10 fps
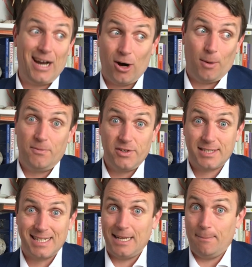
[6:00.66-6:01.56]

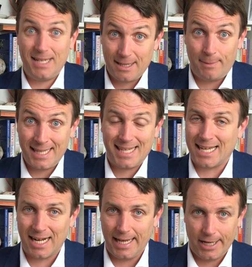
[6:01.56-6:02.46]
obviously
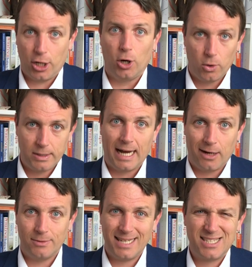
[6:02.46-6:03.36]
mathematically go
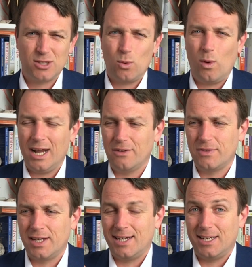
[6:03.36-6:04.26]
down. That's one of
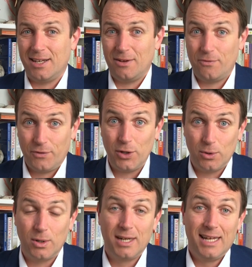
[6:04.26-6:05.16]
the
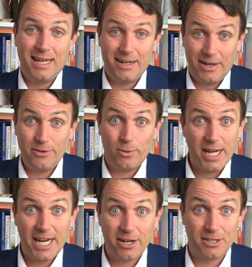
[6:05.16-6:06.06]
few and
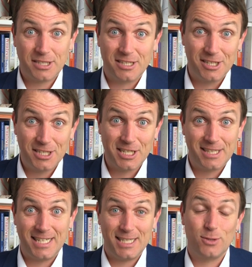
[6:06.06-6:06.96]
rare
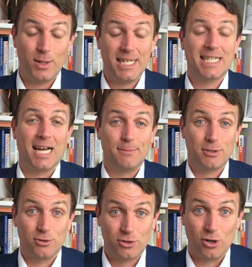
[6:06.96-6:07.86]
certainties when it comes
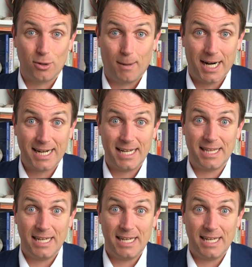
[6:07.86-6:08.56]
to stock market